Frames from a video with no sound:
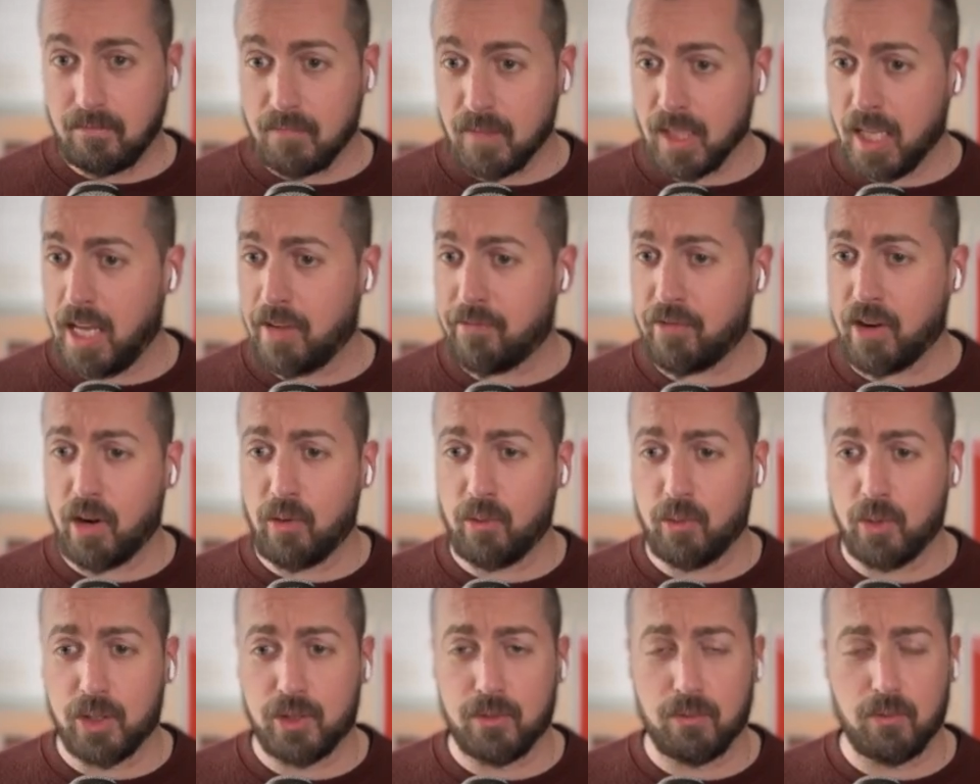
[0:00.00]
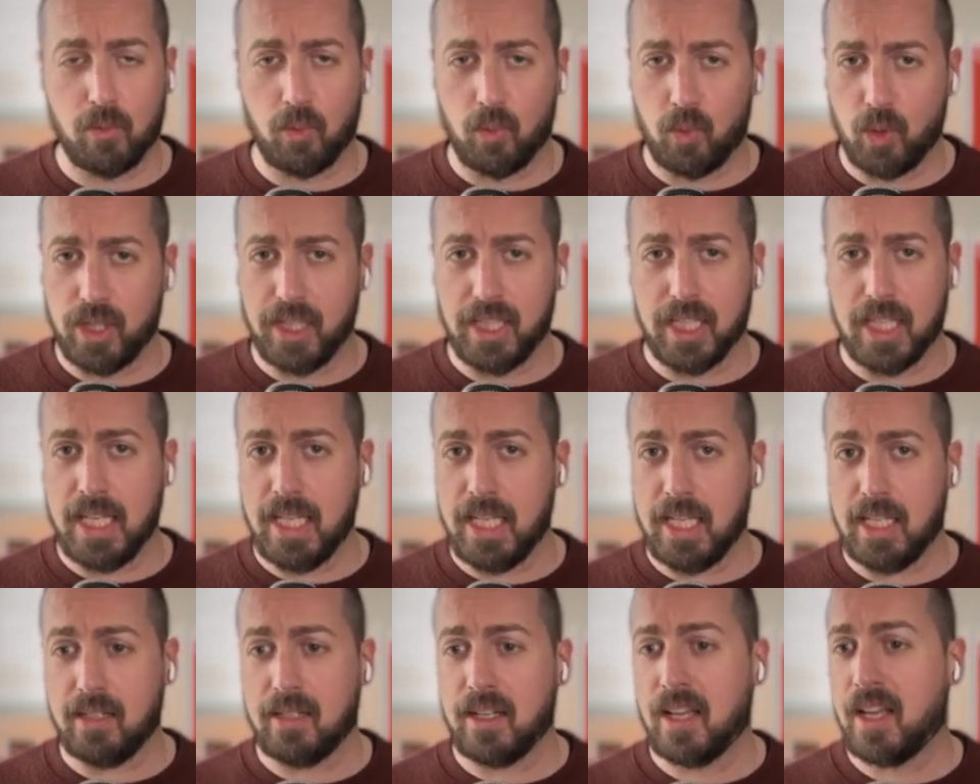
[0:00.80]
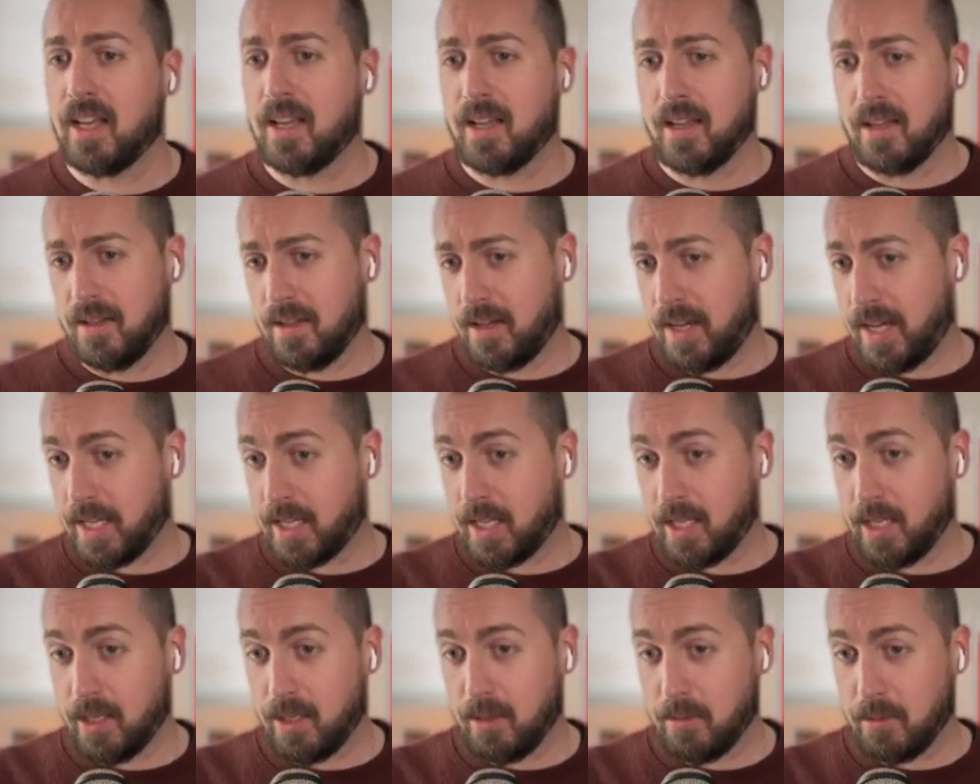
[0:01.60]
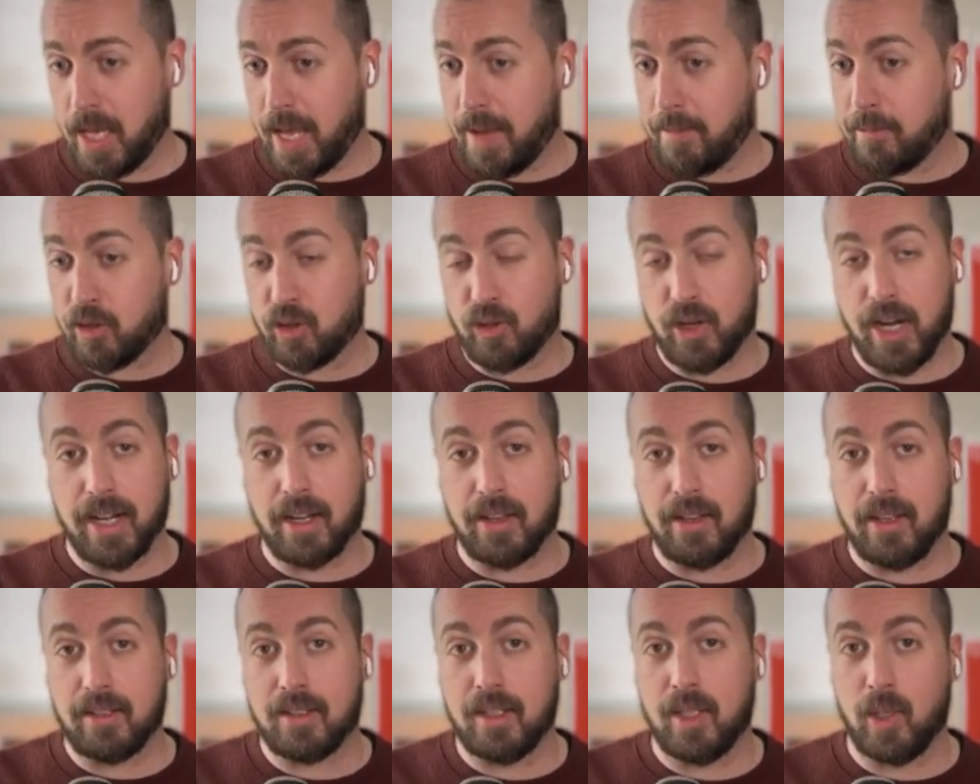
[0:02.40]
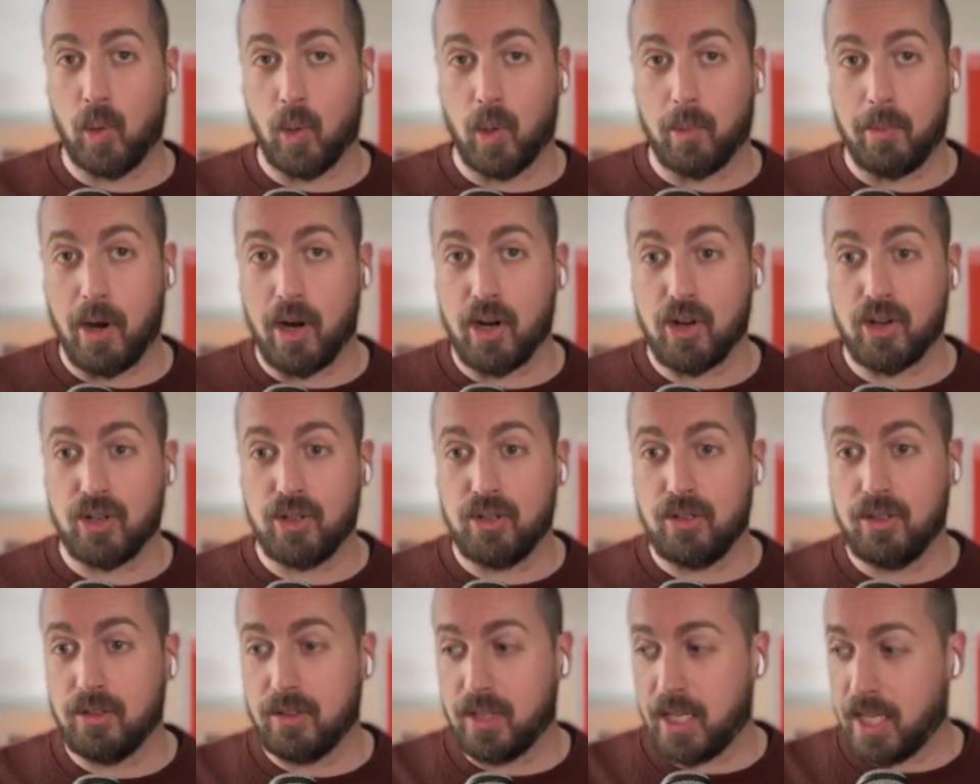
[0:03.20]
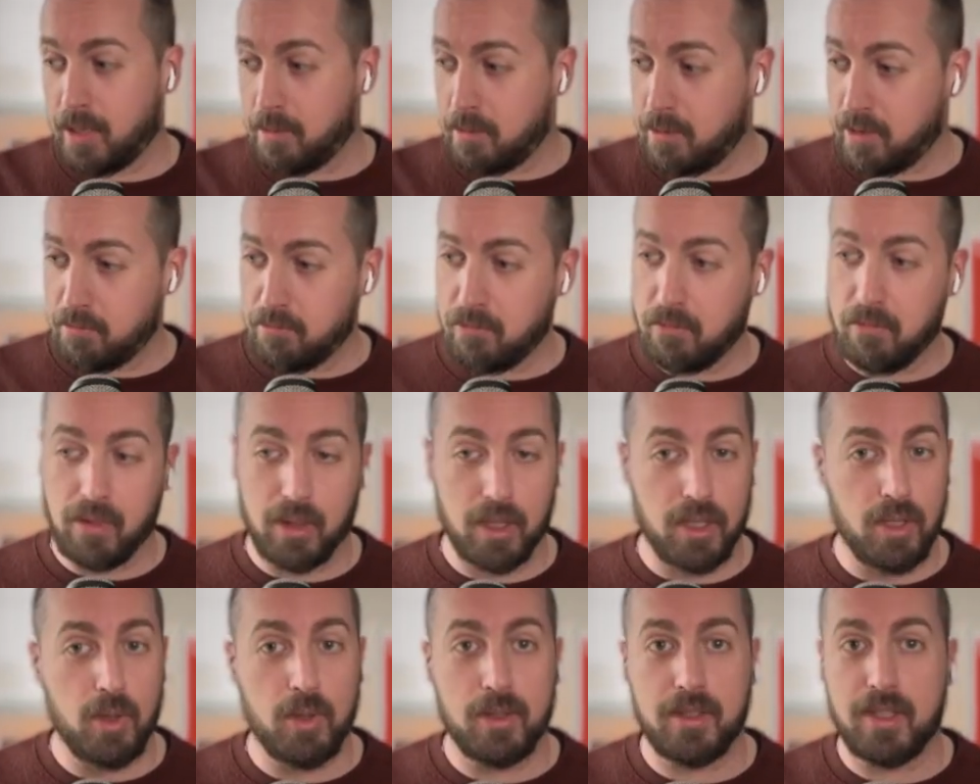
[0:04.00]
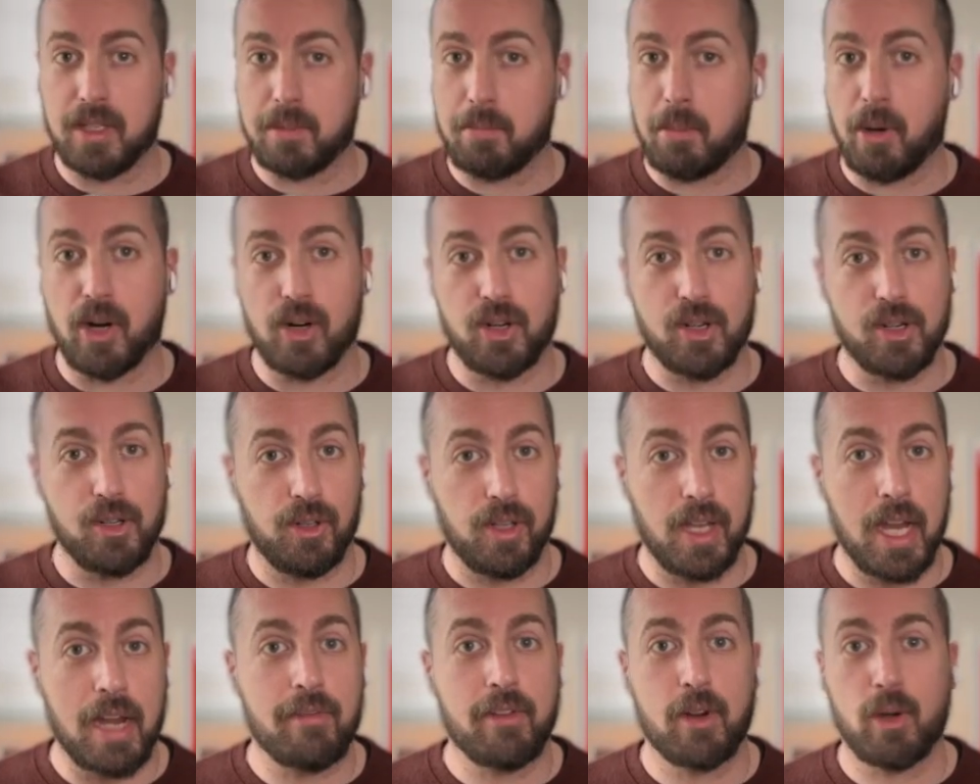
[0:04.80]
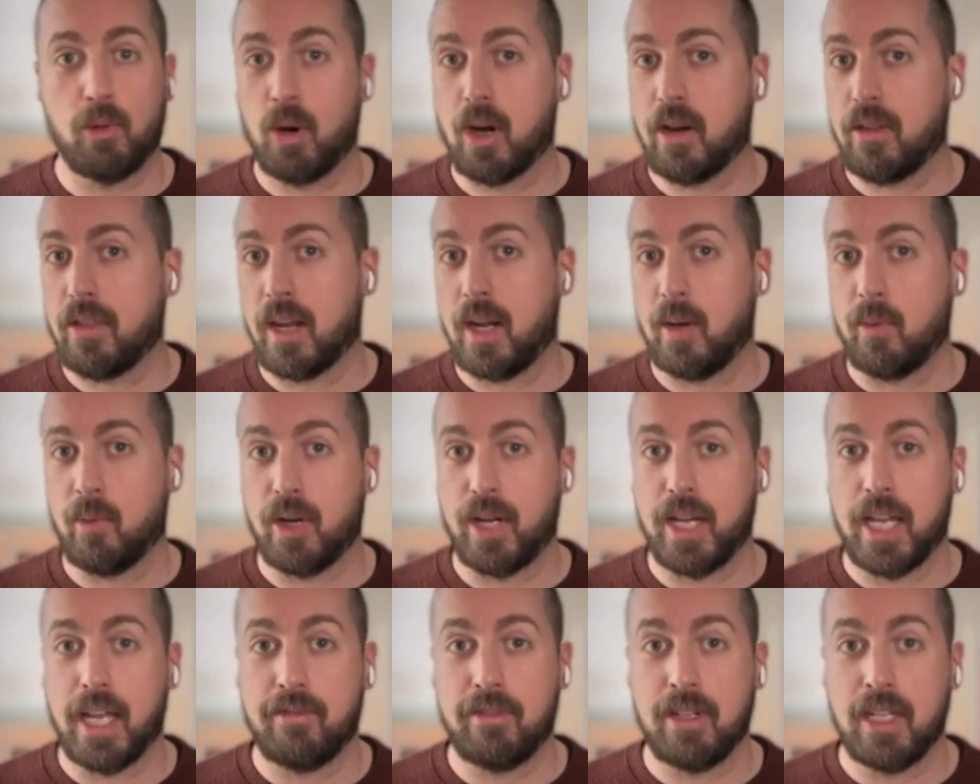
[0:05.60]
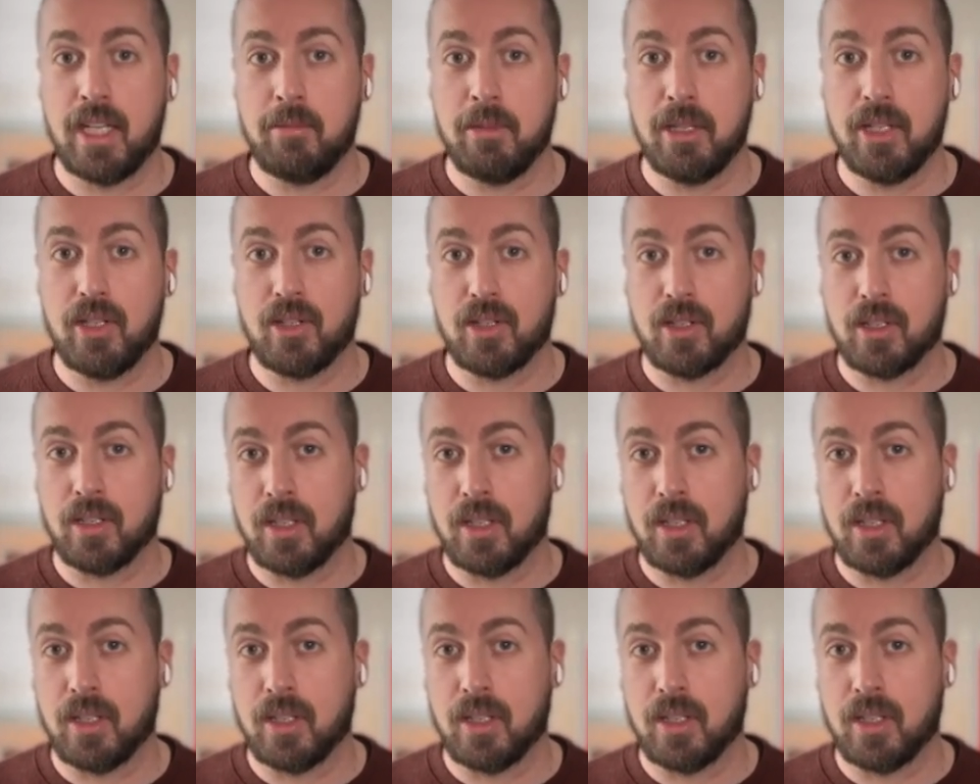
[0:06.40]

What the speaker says: If I was really keen, I could abstract this into a partial and use this partial everywhere that I wanted to have an image.